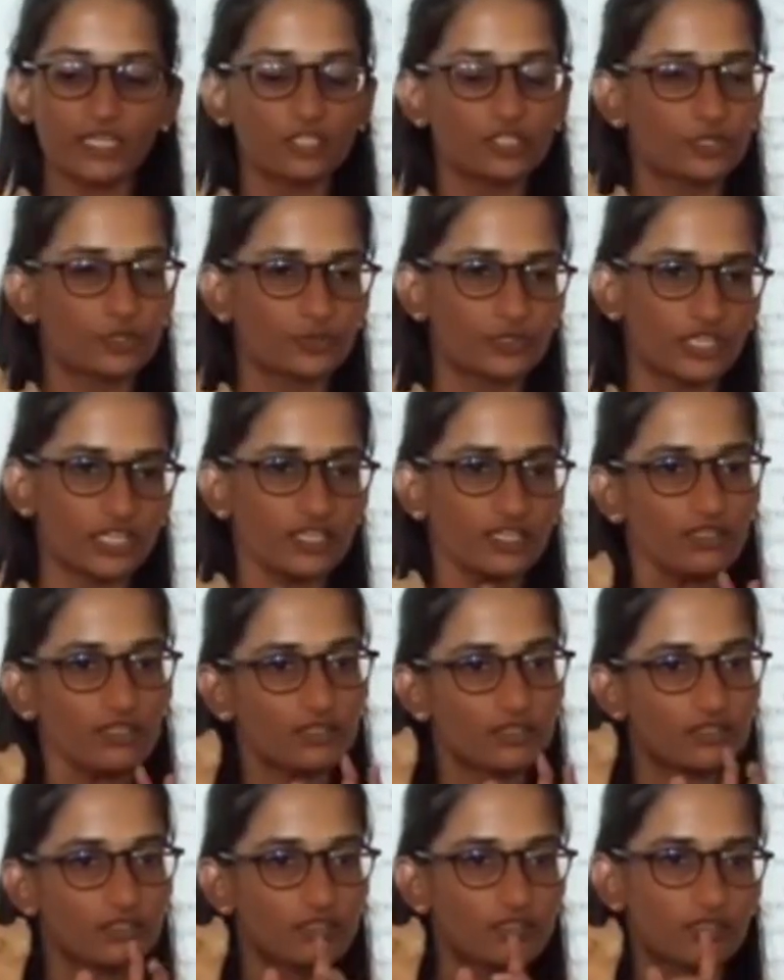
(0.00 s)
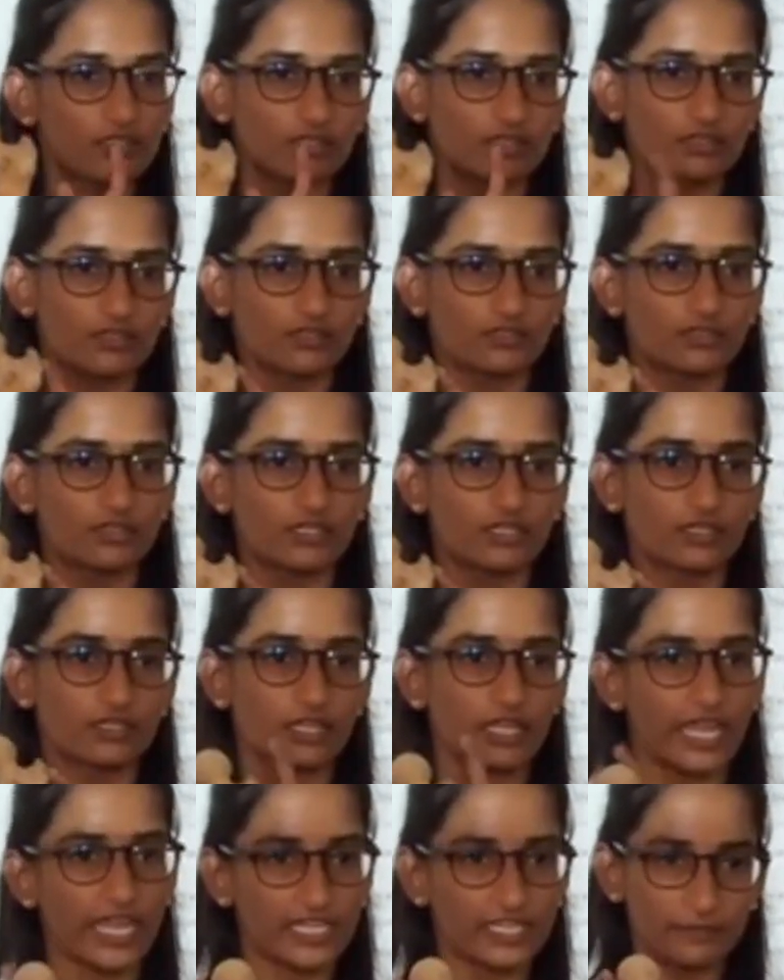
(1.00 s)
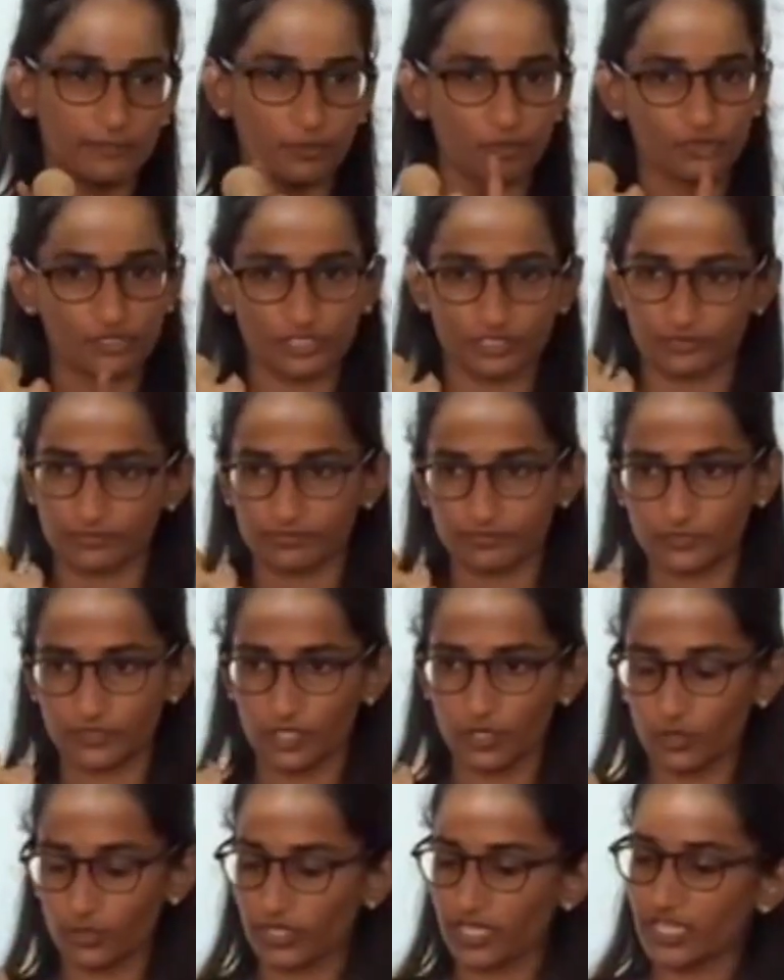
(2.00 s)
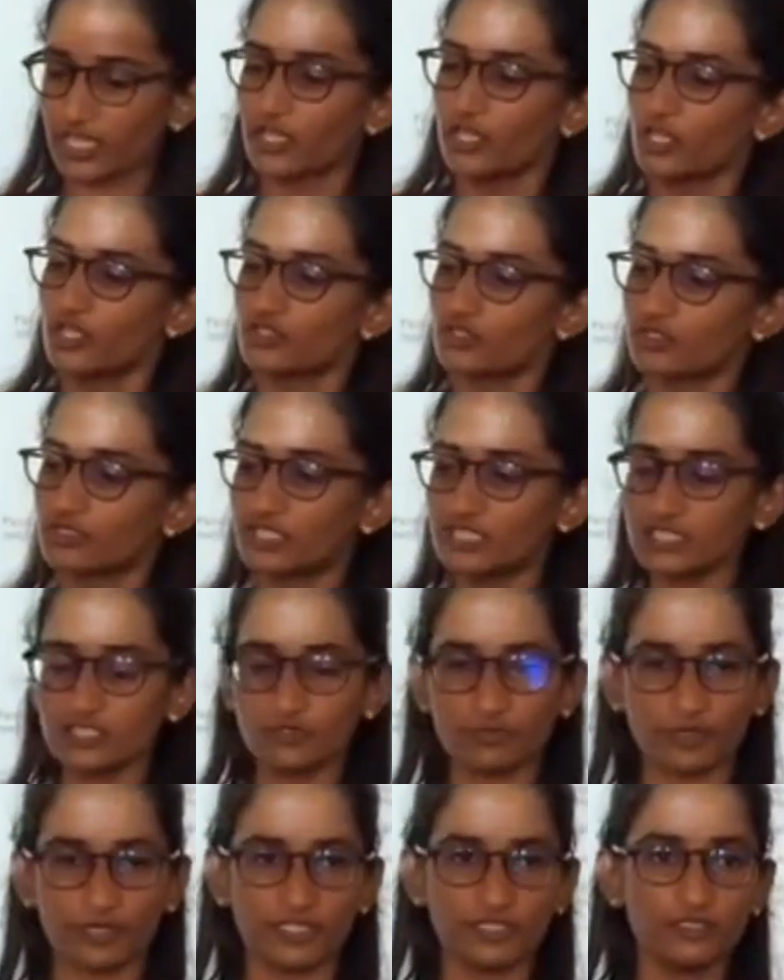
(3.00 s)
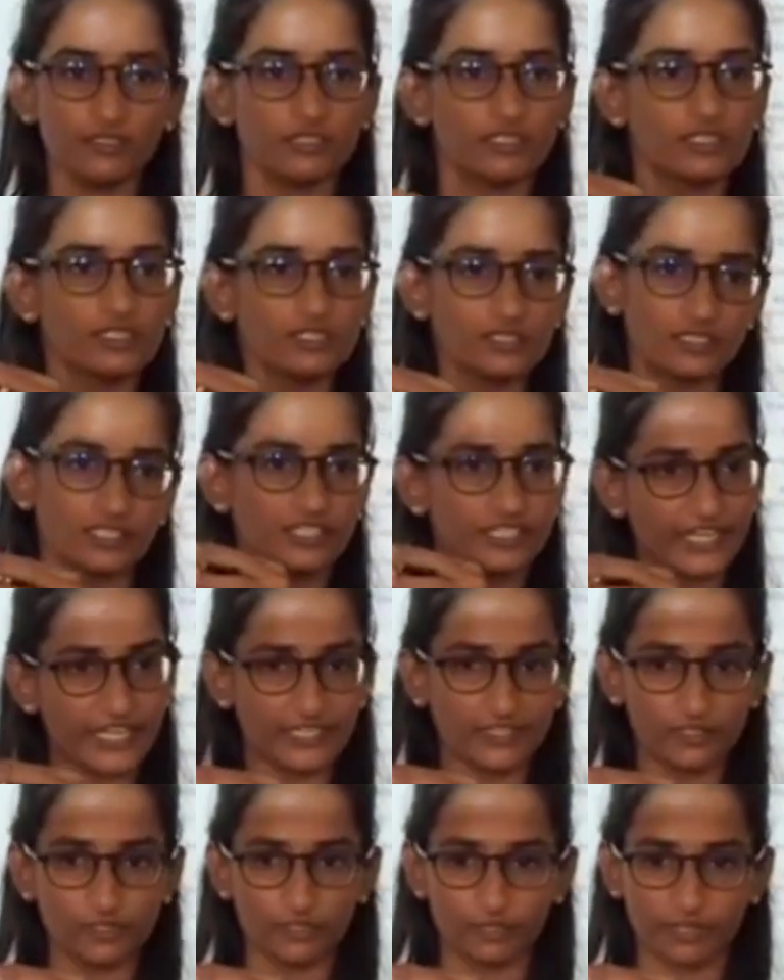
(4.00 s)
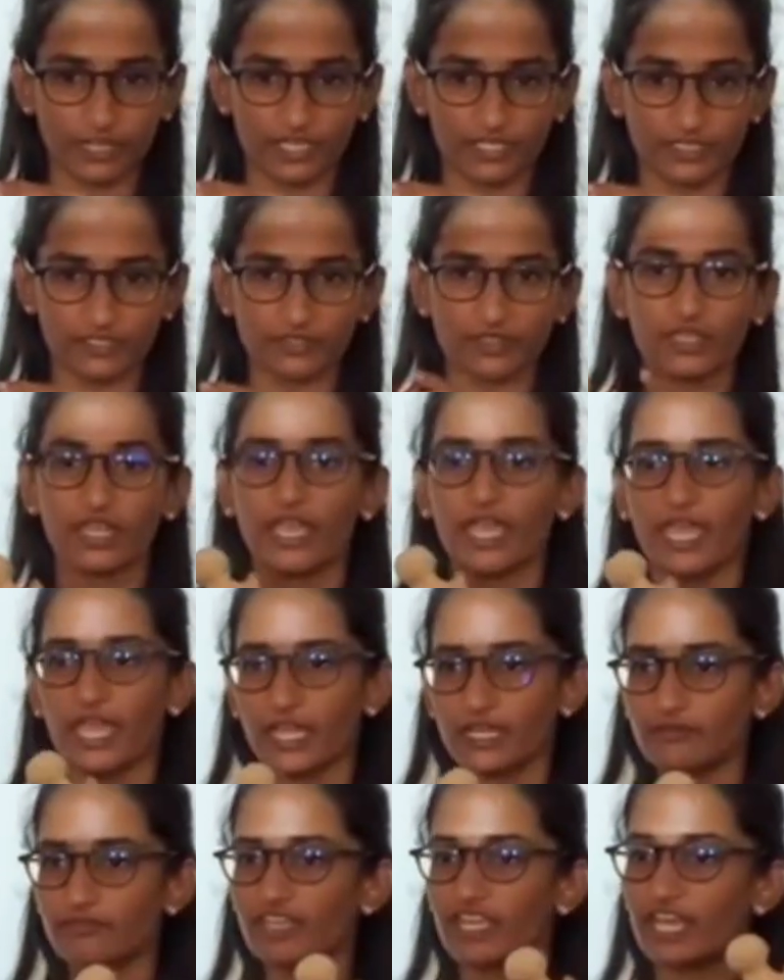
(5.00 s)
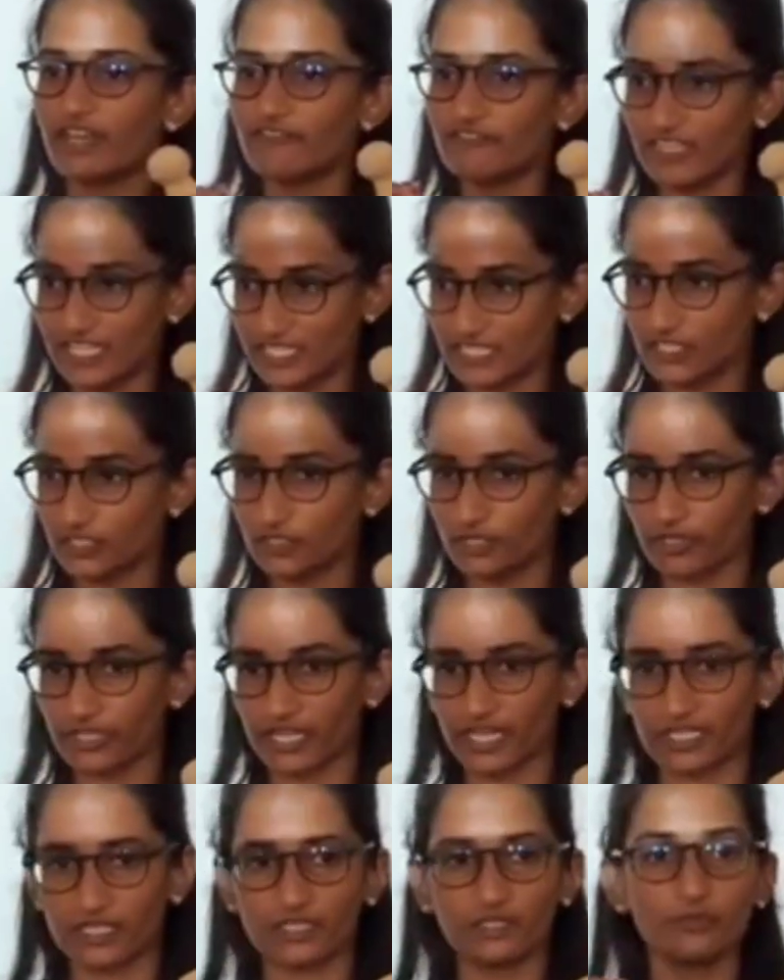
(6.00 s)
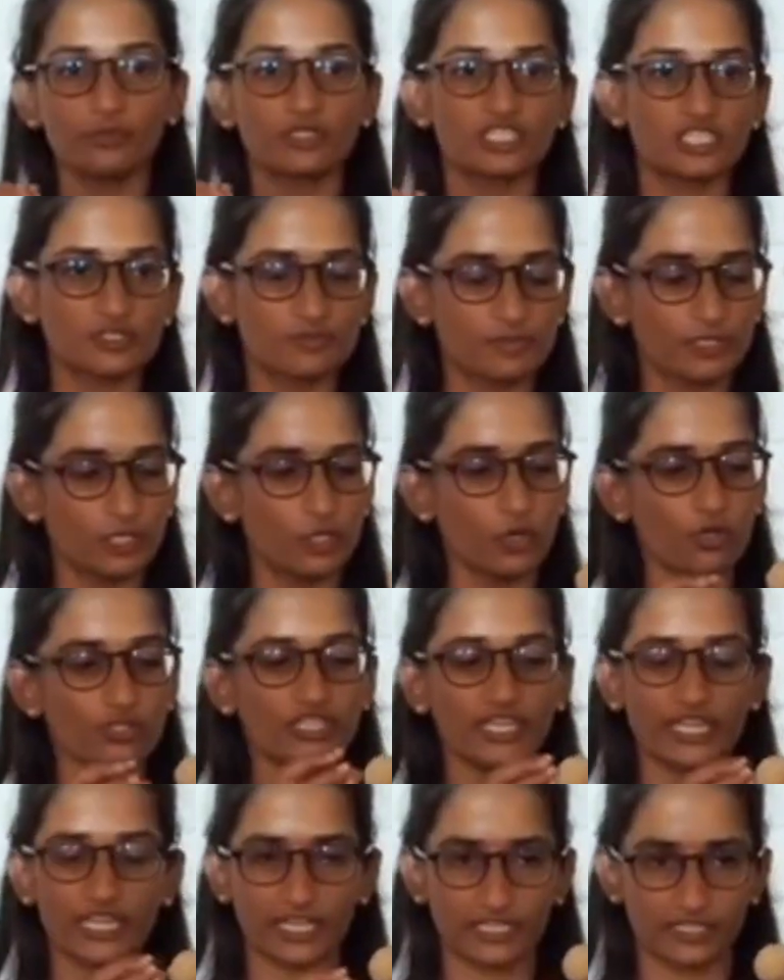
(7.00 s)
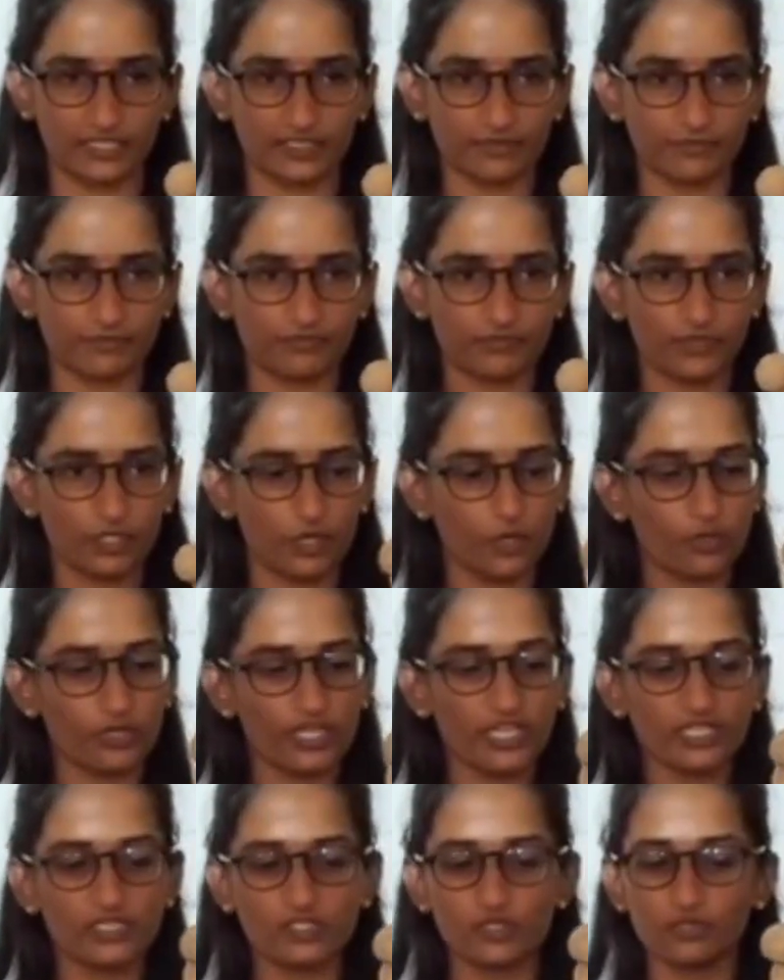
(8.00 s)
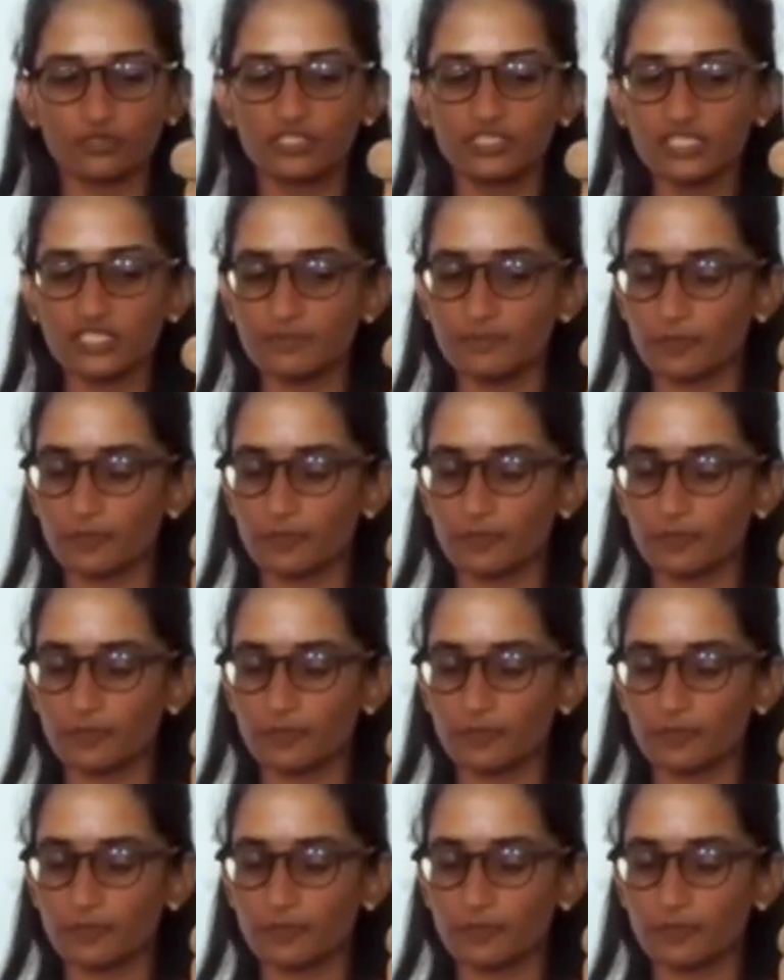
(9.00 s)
to the head portion. Okay, so this one is greater trochanter, and we have lesser trochanter which is below the head. Okay, so this